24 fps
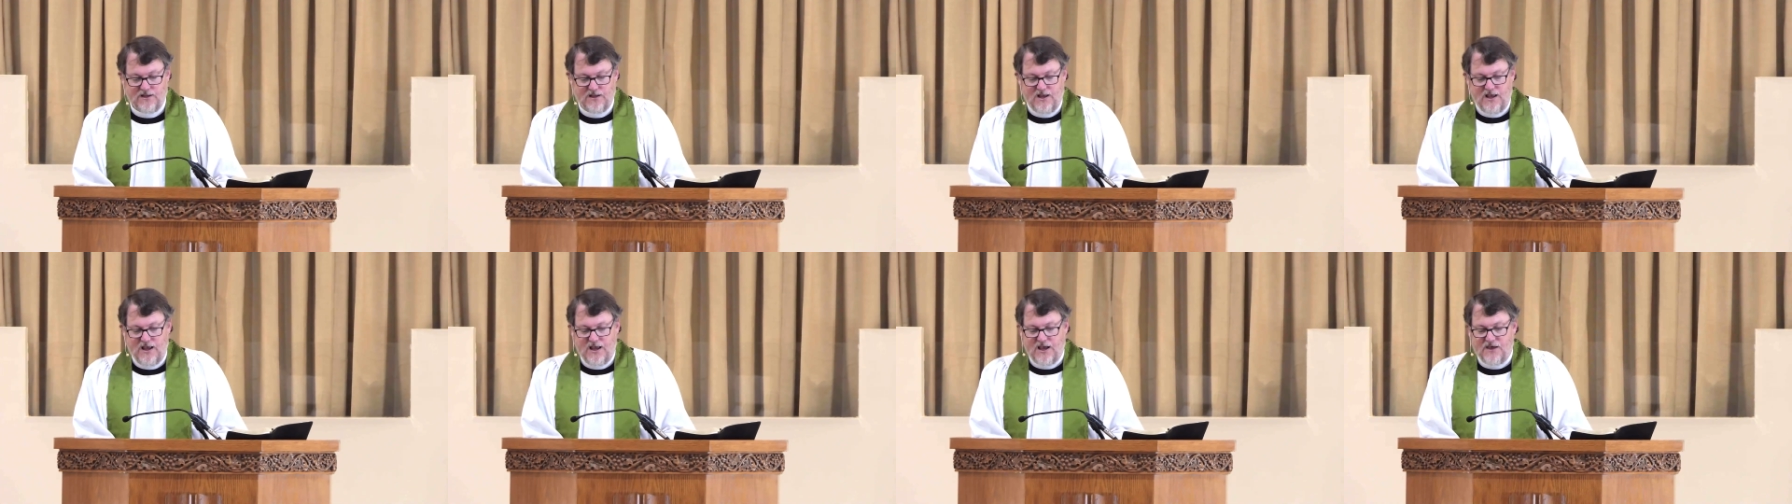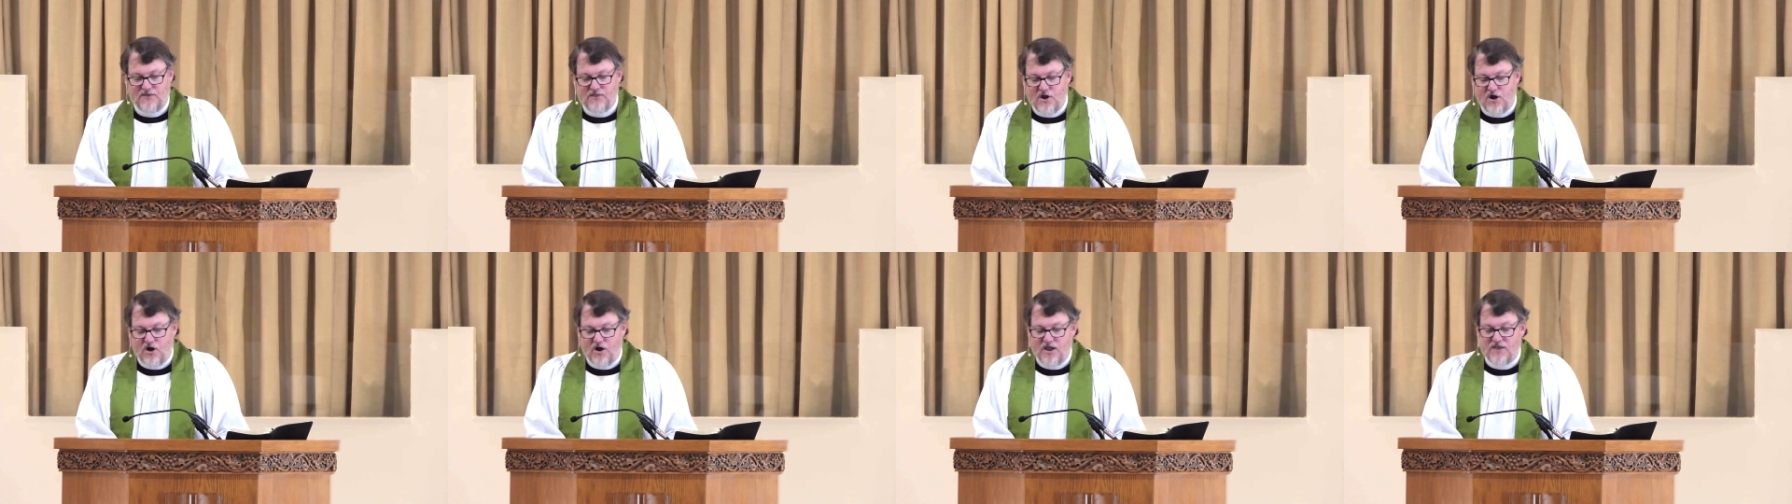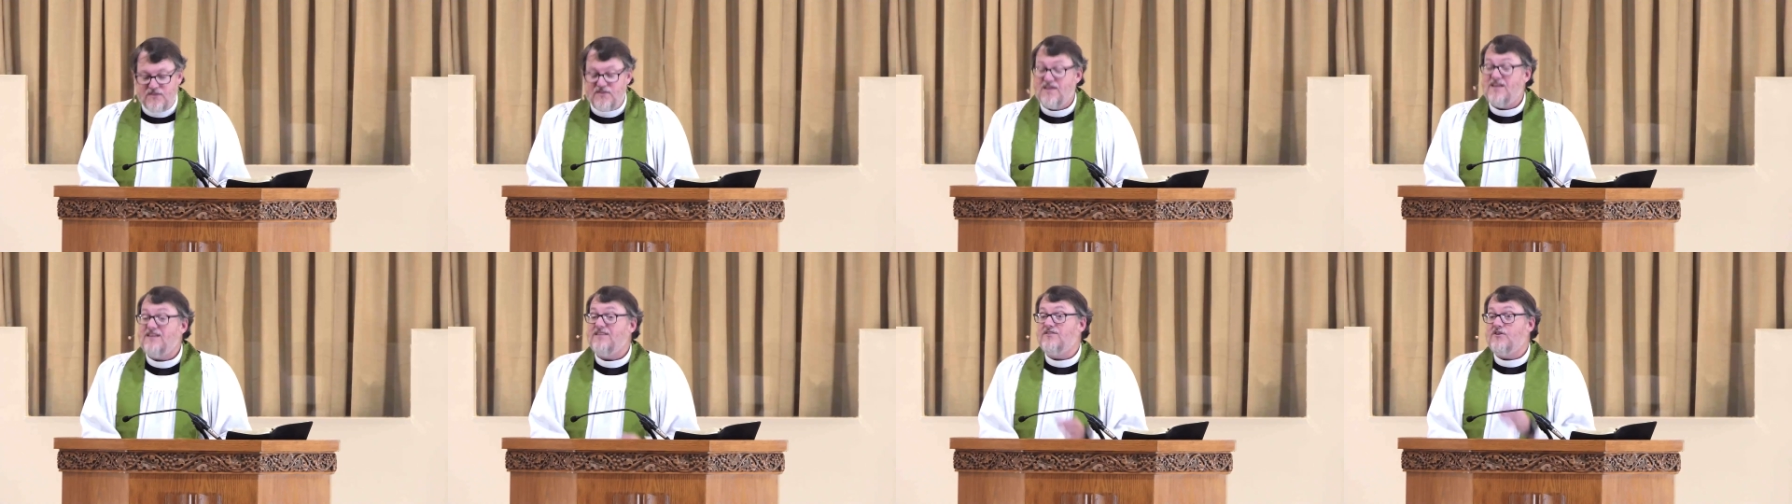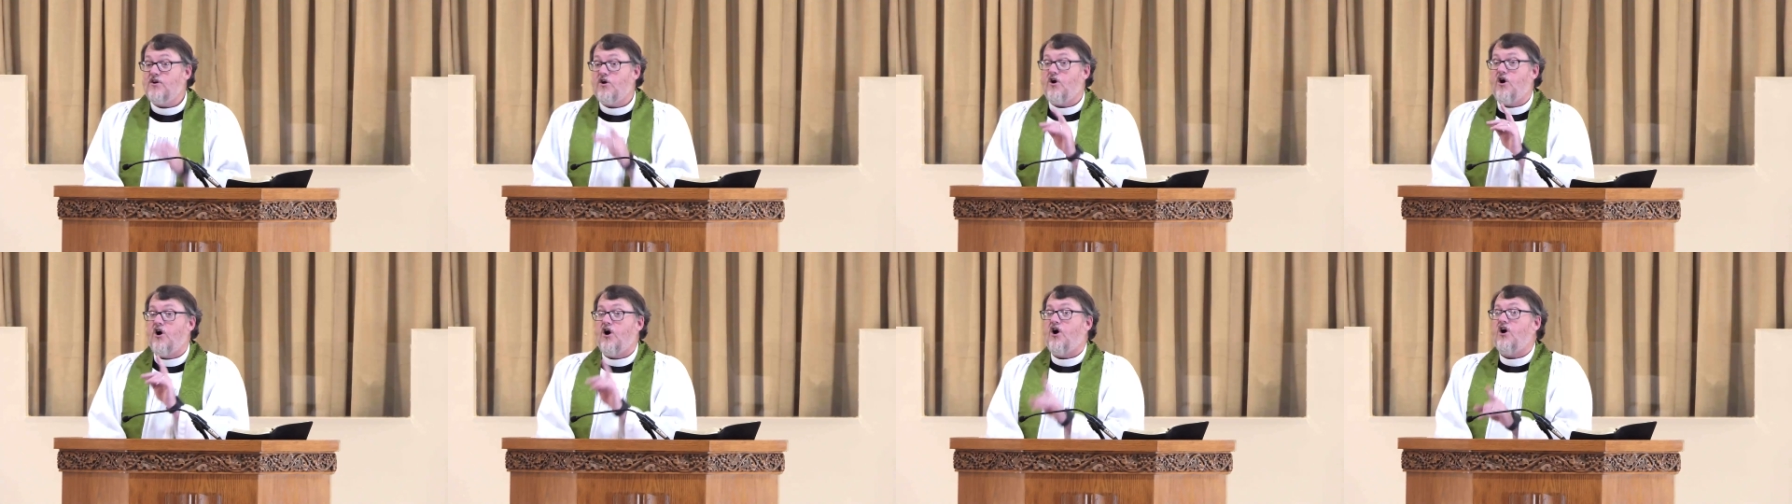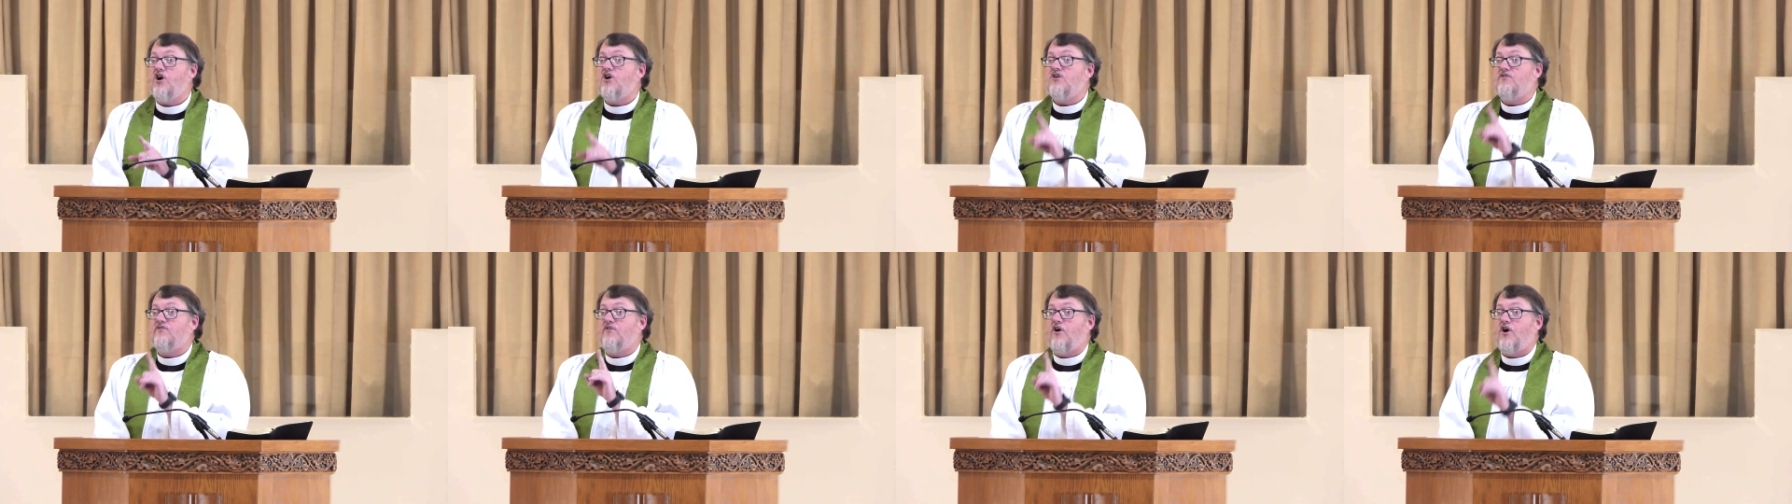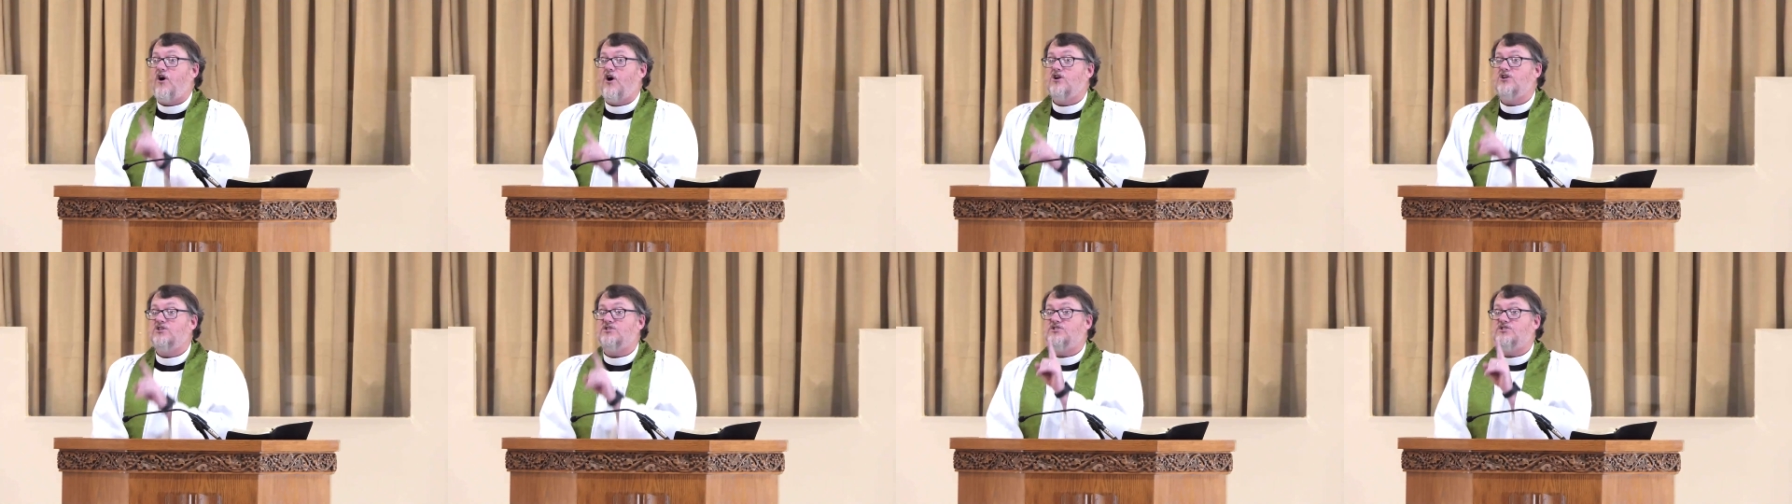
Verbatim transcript: And, their, and then their heart of hearts,